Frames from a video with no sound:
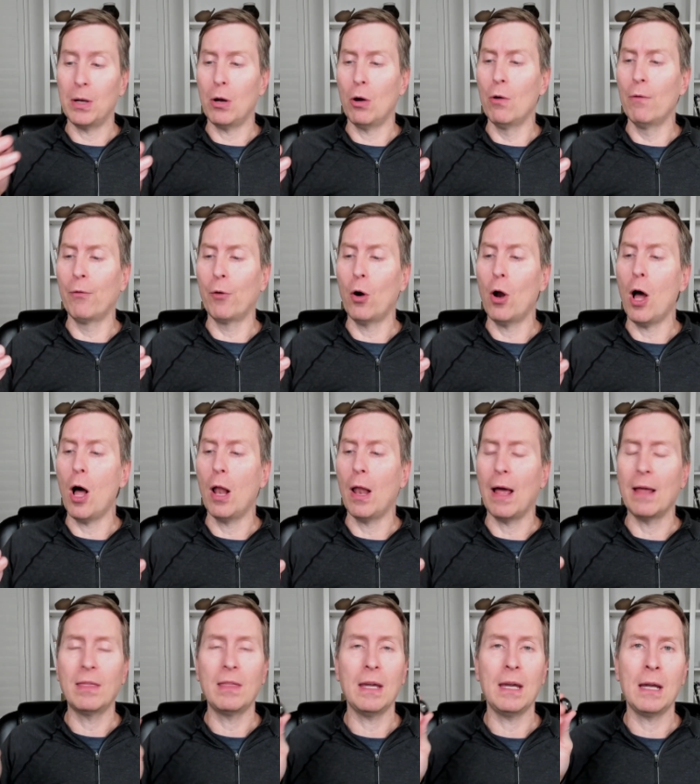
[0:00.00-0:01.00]
overall,
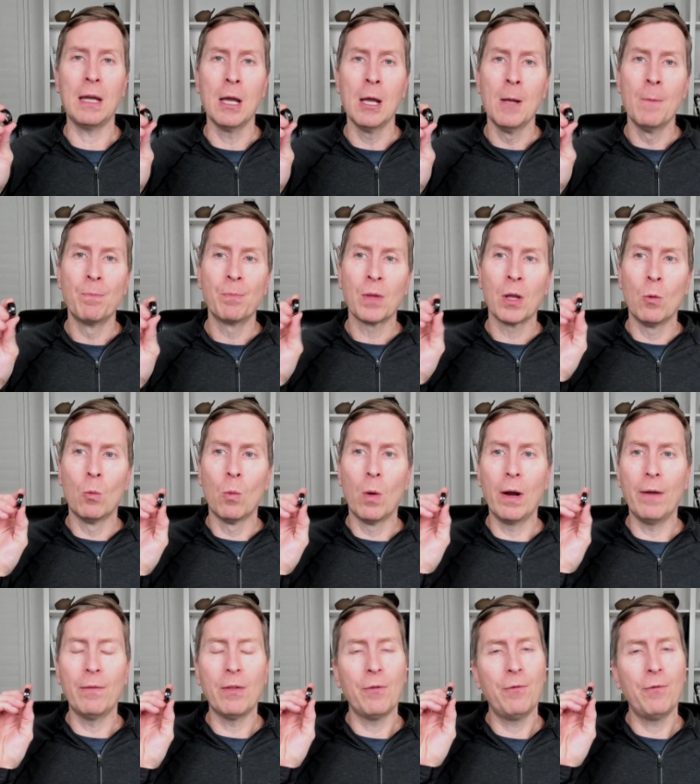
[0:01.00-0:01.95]
I think one of the